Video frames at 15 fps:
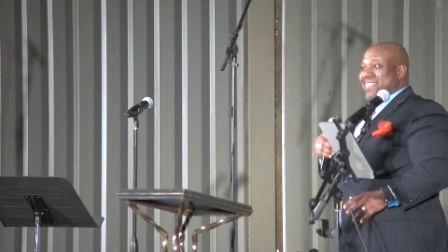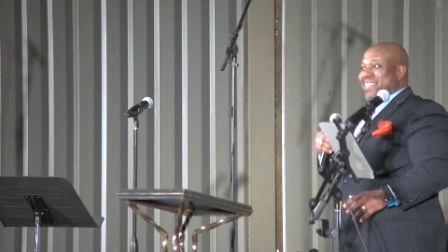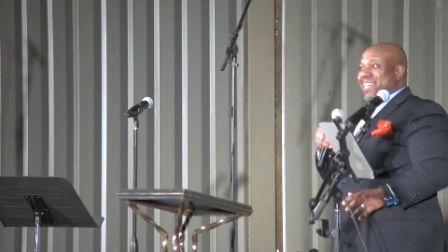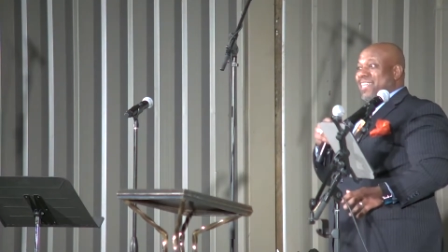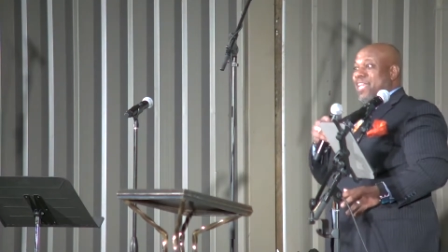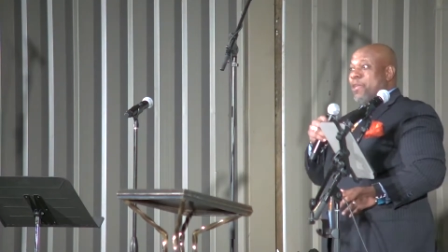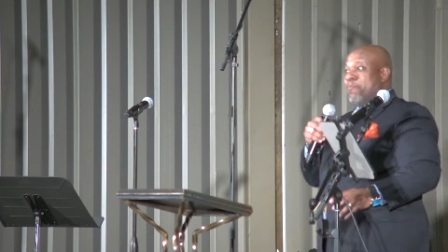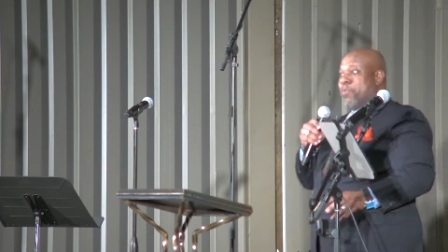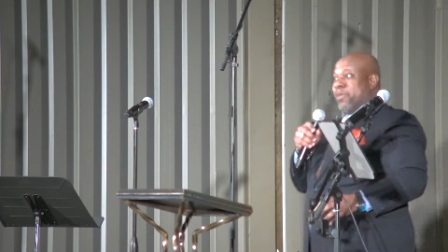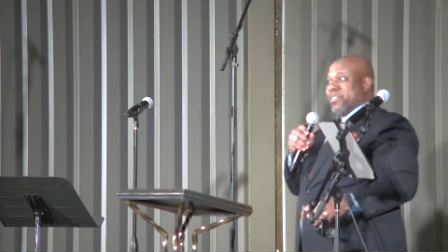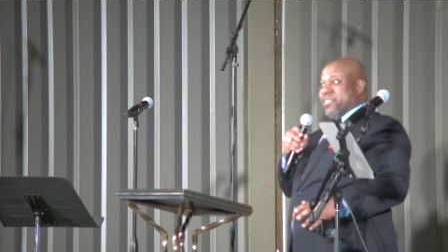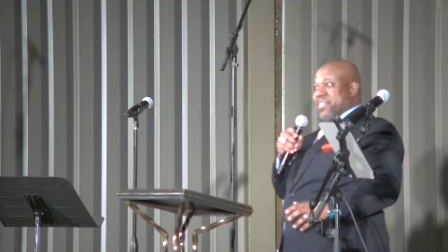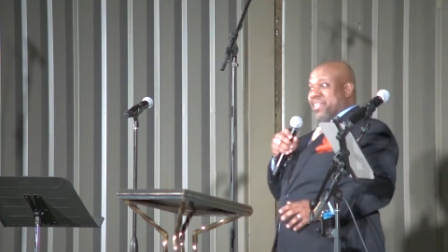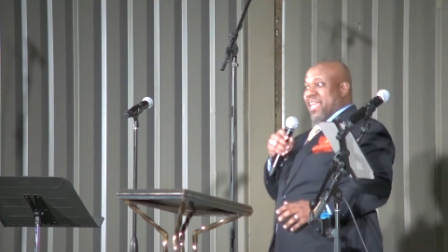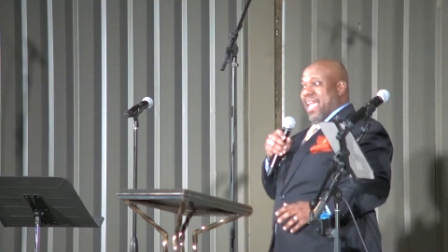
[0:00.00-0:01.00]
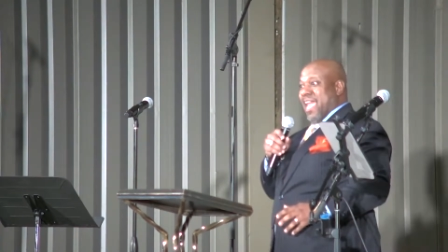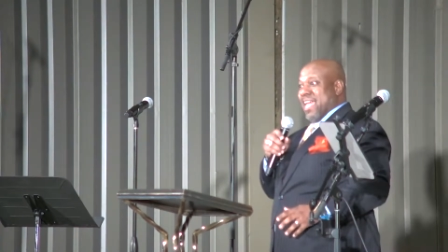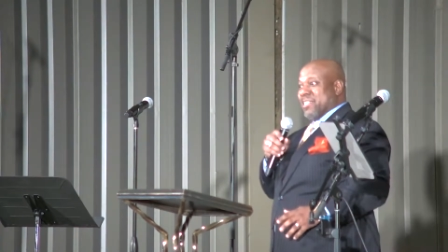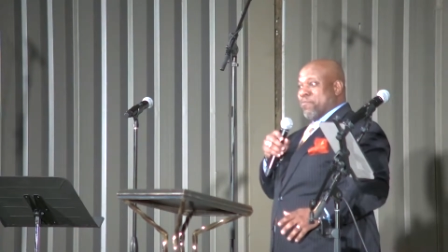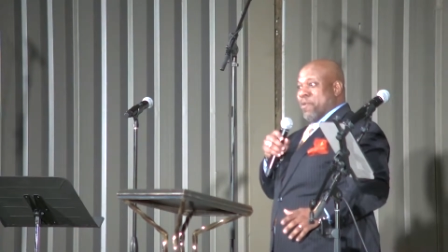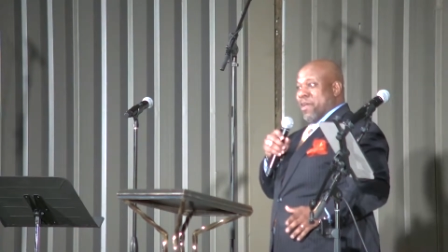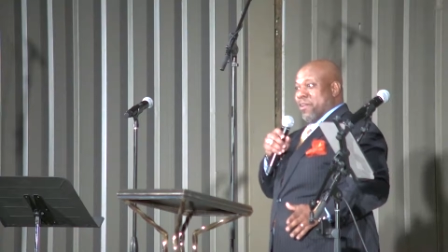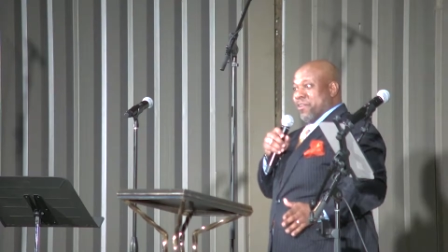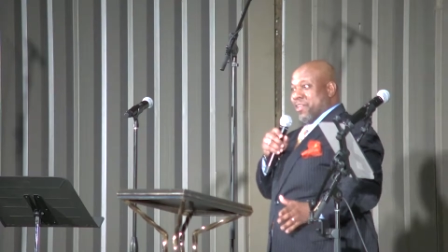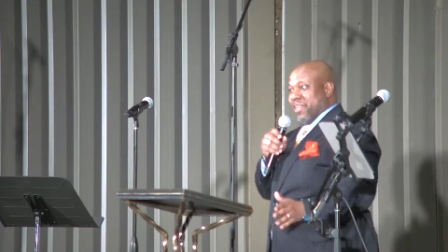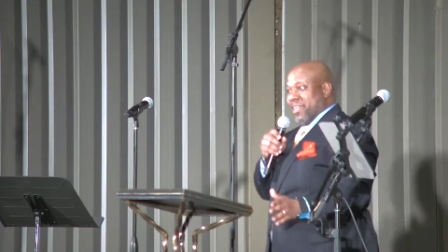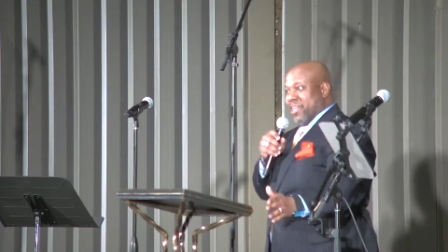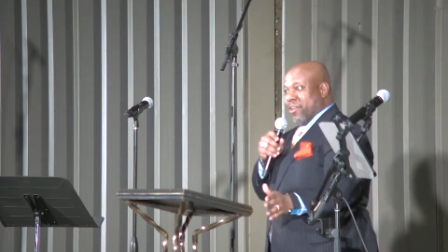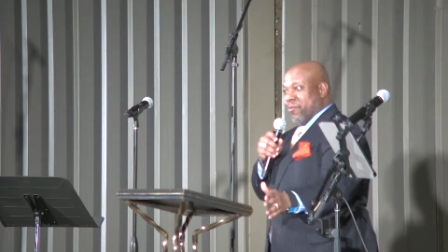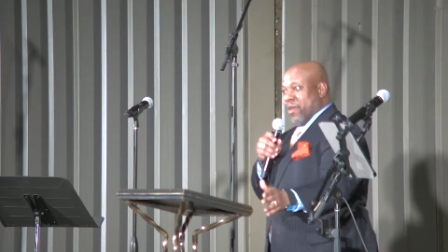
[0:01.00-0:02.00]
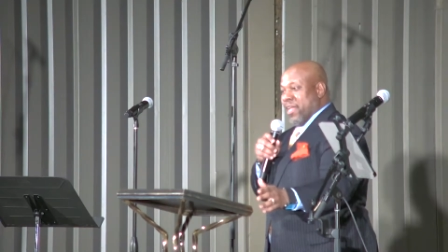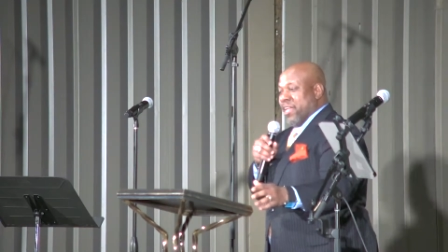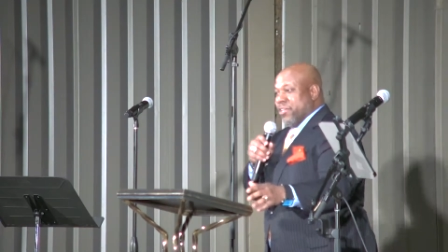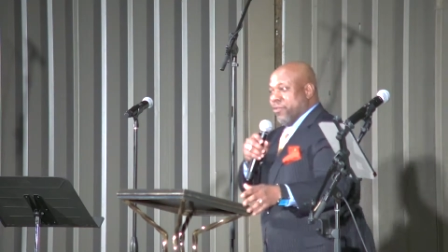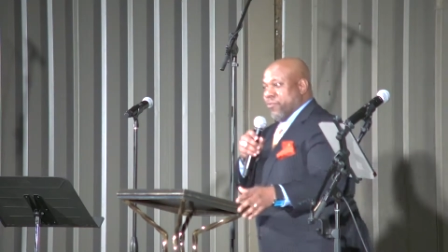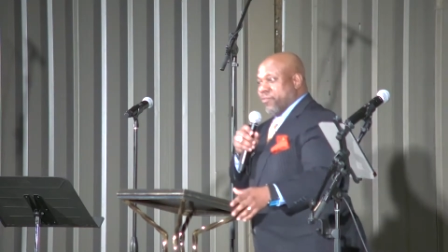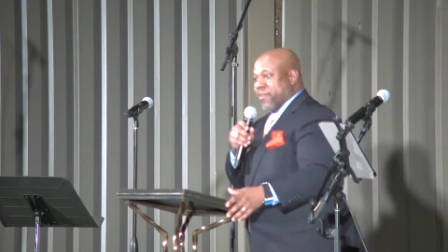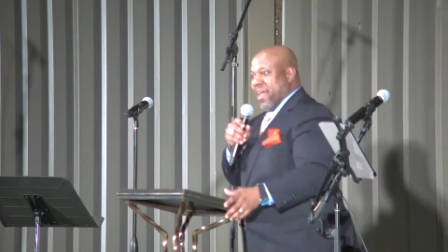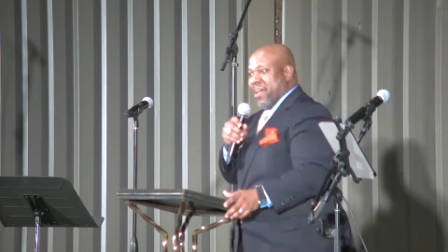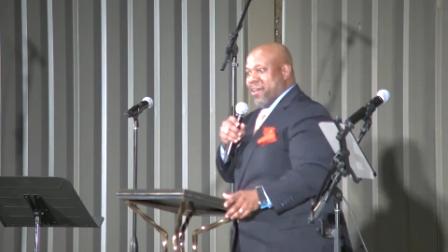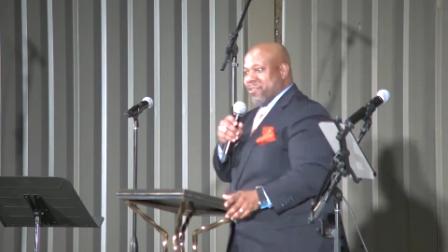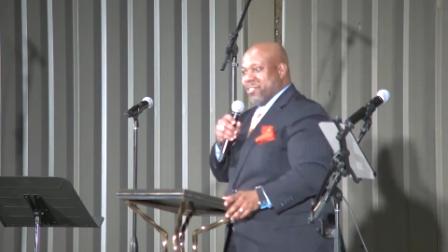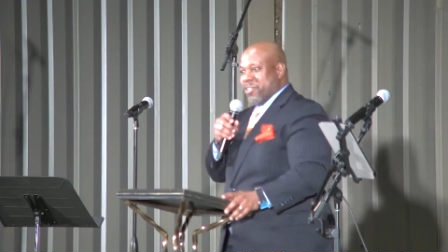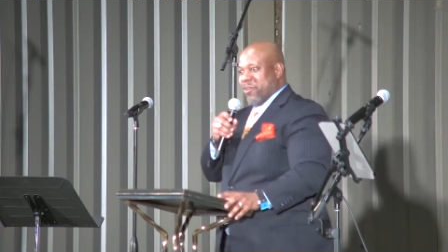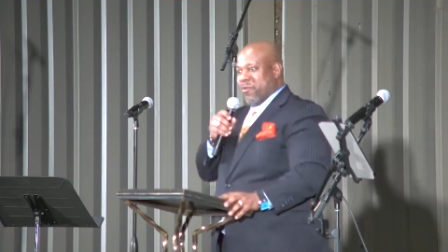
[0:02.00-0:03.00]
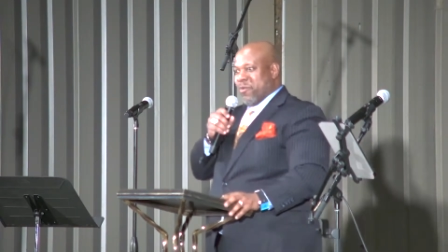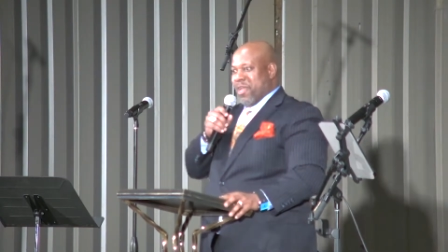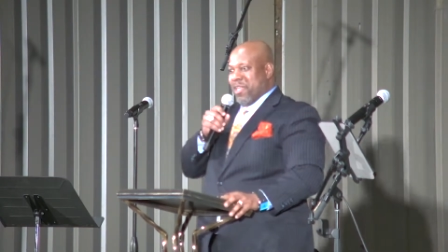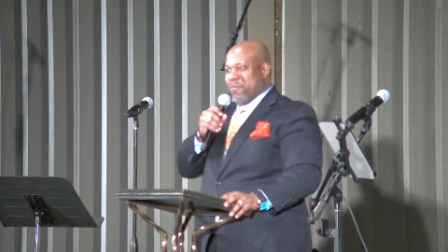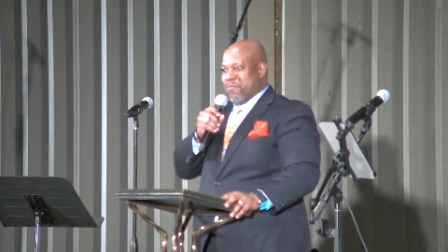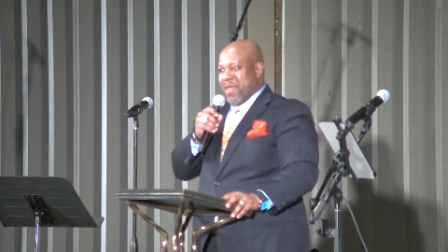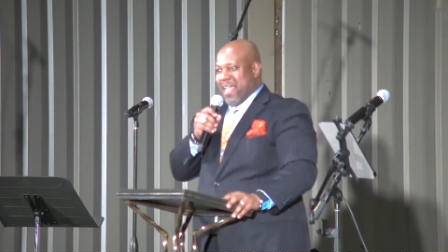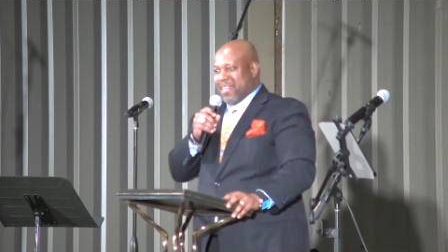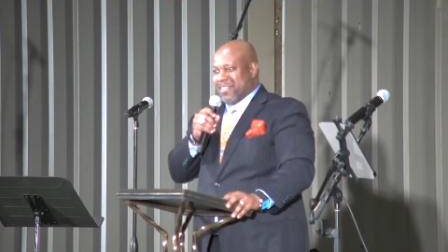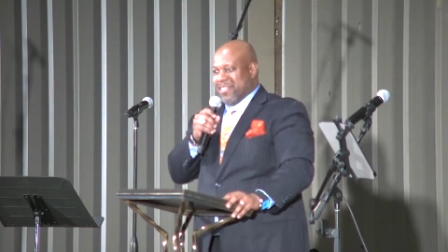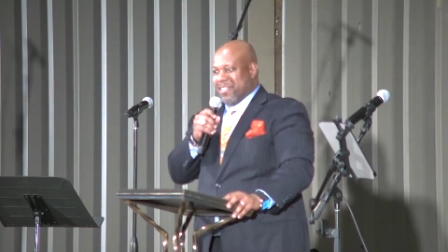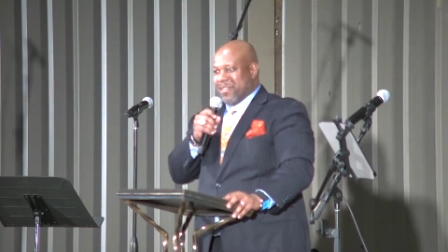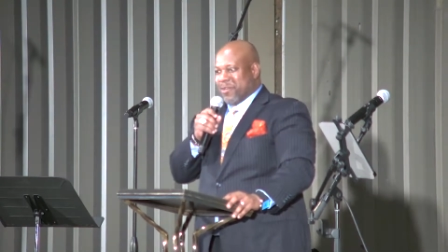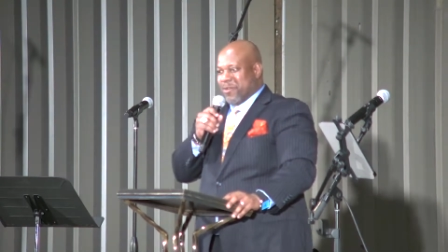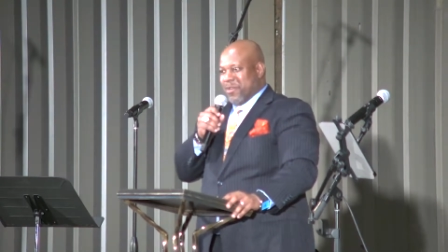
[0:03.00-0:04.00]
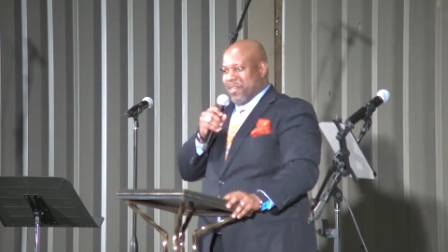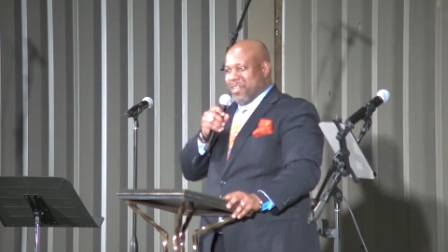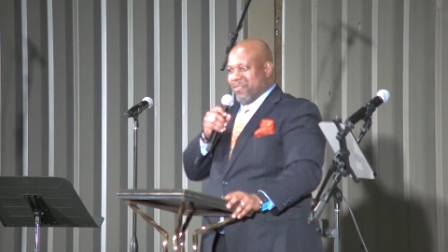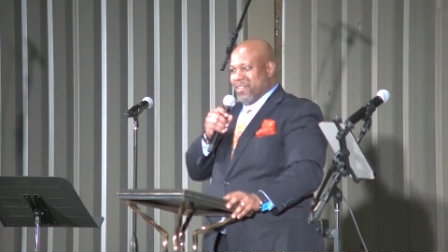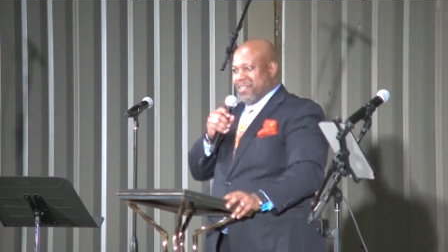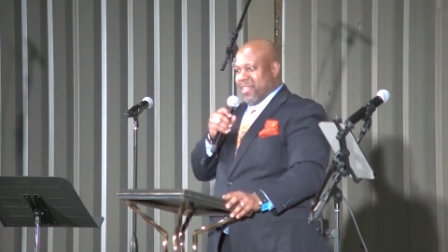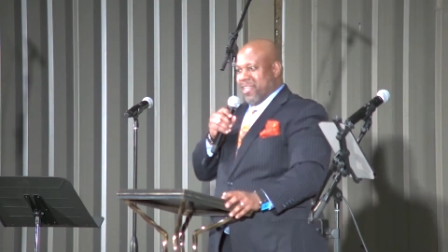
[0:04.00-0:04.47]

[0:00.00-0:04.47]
and they pushed the gas pedal to get away. You found your way back to the crib.